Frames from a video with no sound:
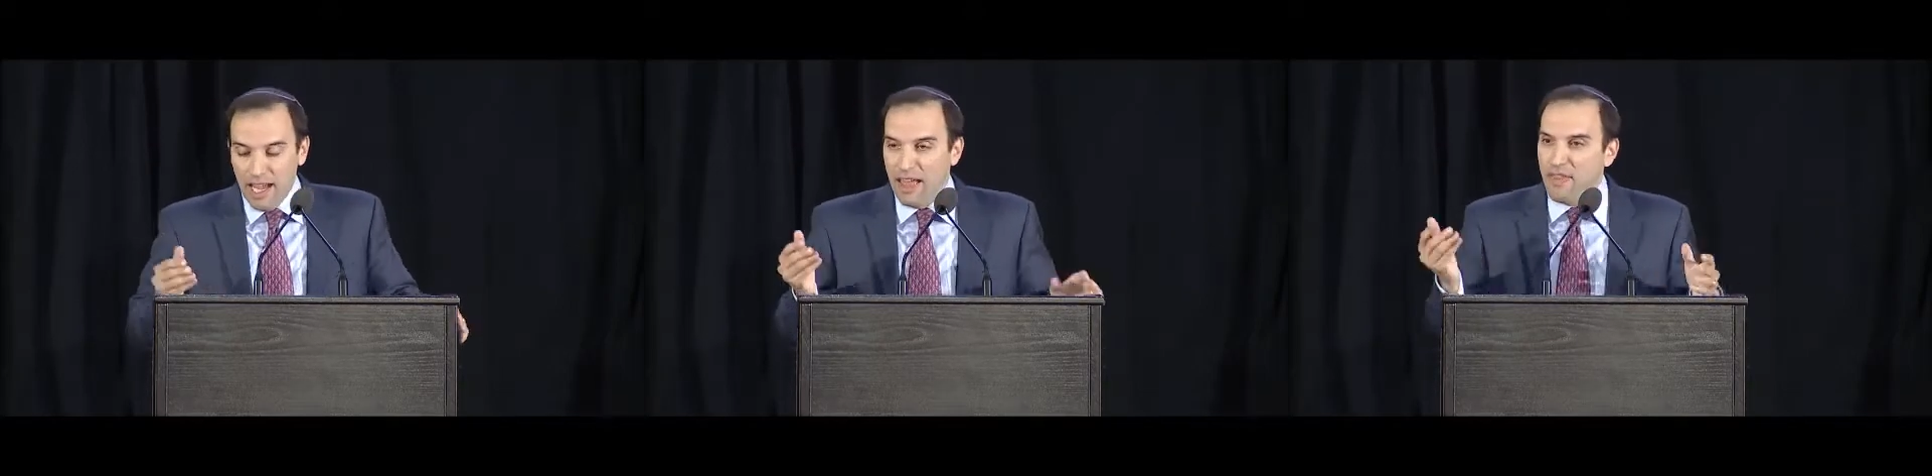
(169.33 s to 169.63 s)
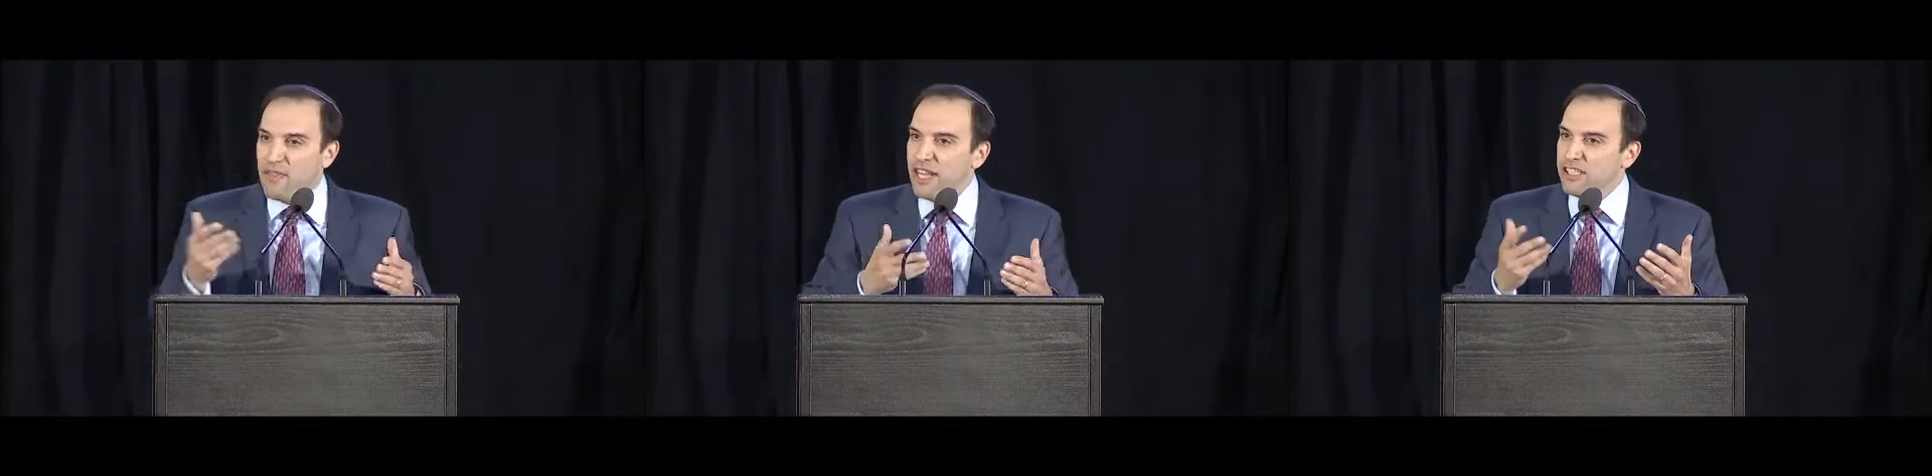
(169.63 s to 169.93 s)
And
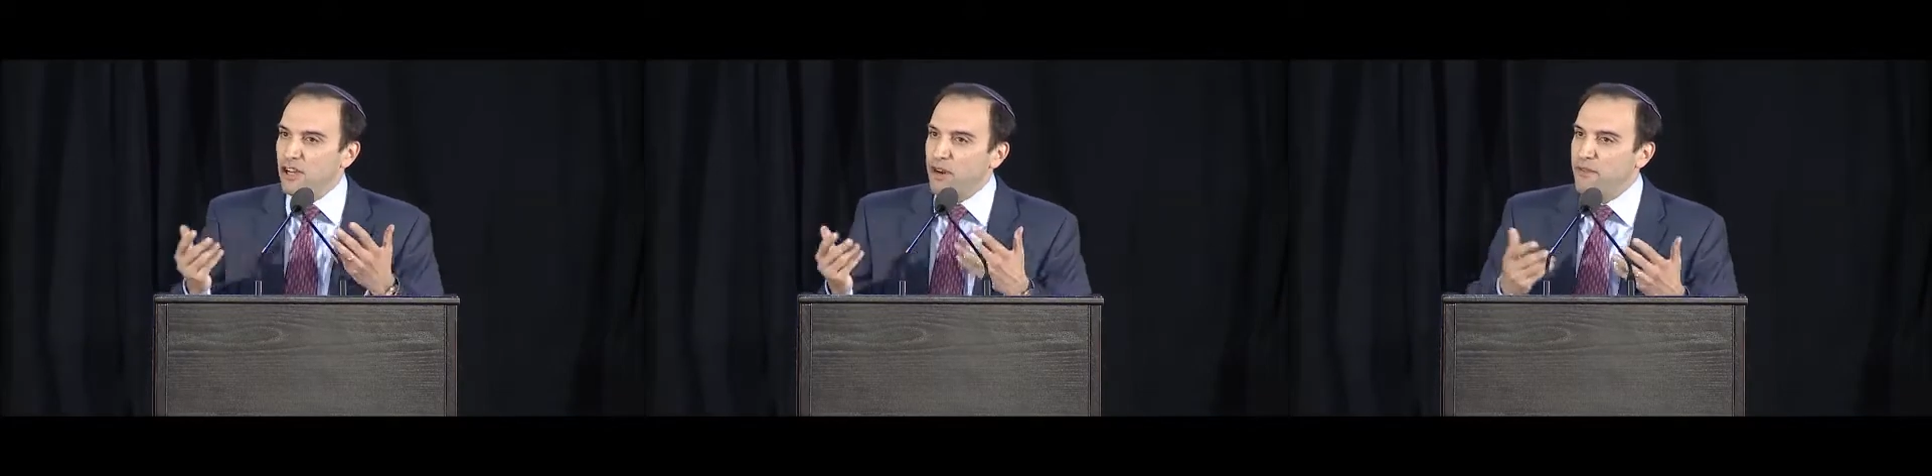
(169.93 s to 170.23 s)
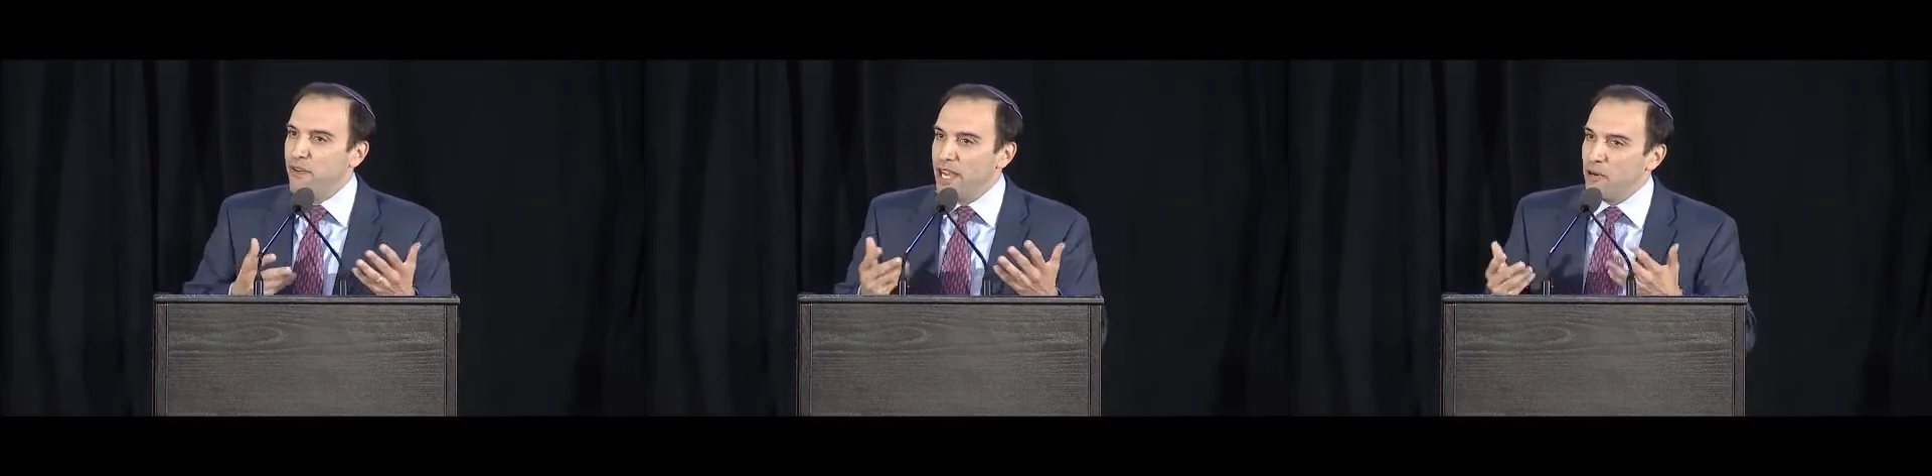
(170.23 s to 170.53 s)
then they start
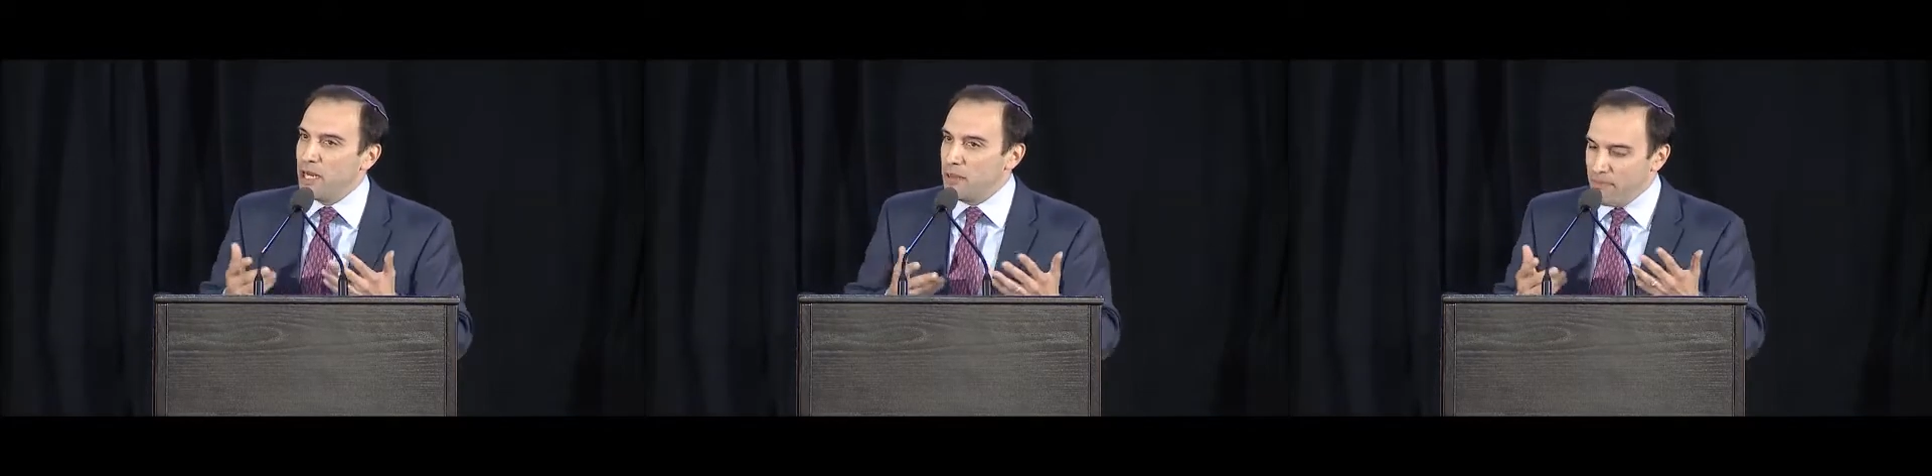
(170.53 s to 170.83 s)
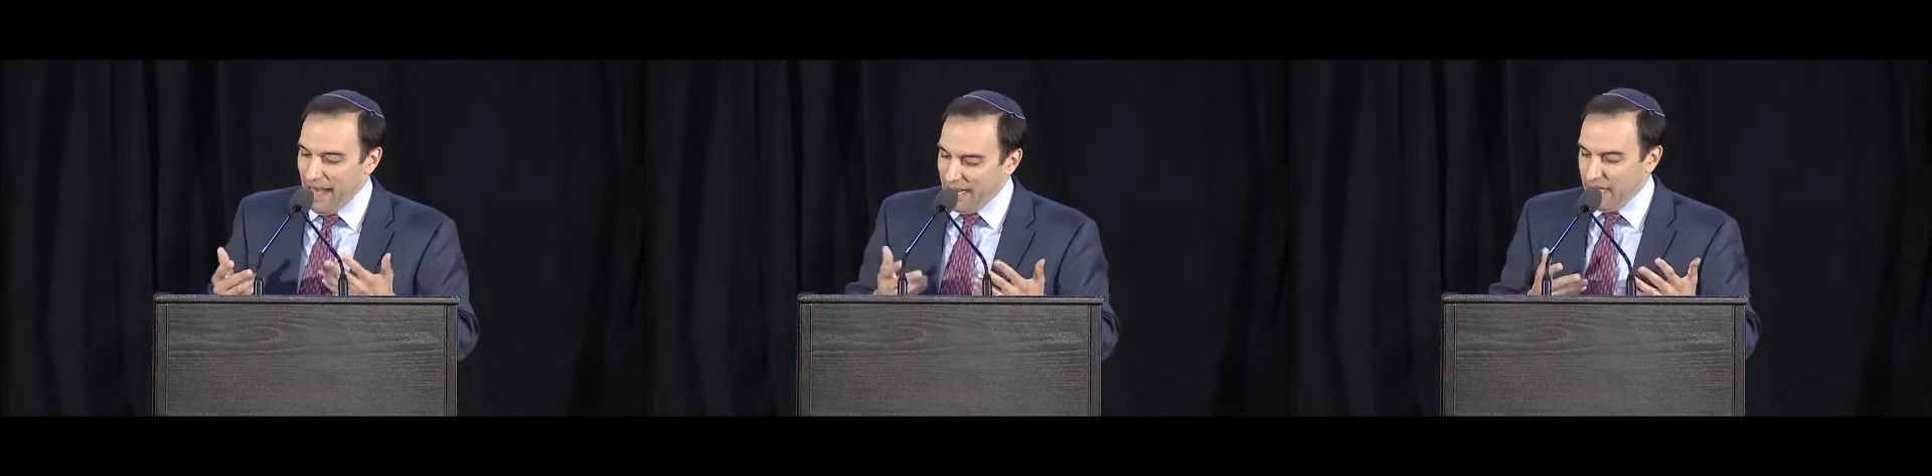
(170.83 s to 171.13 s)
firing
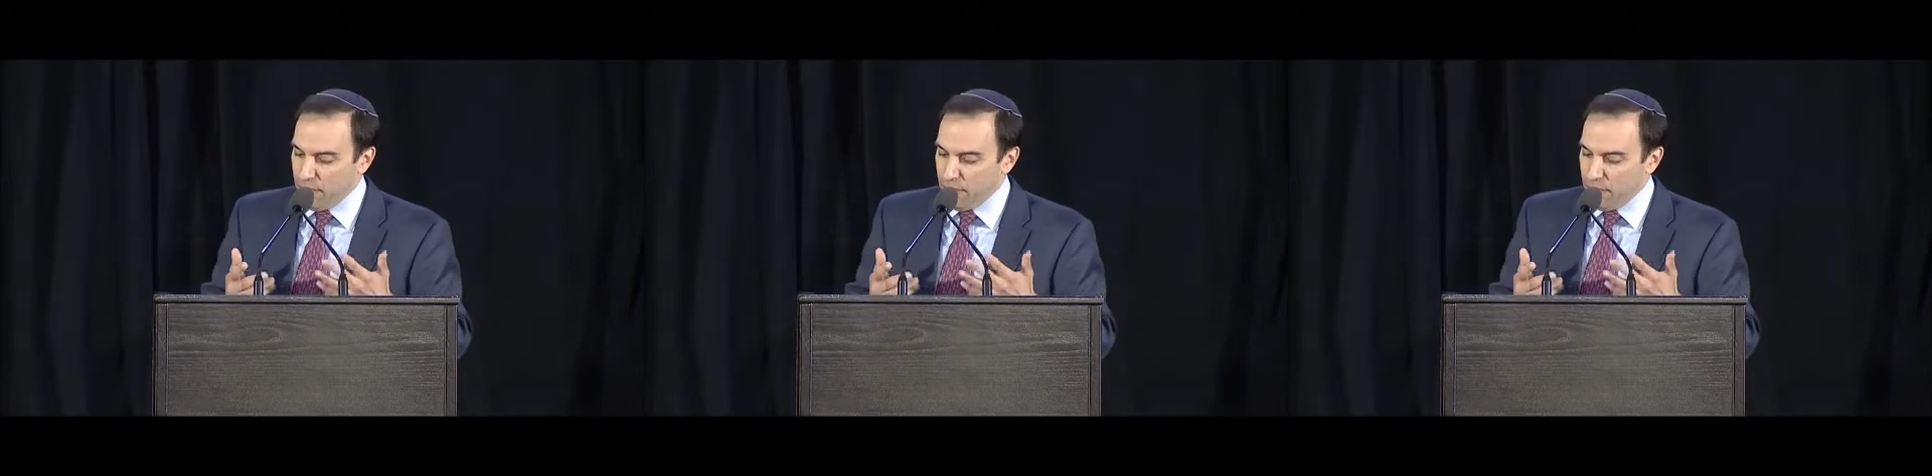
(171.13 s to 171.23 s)
back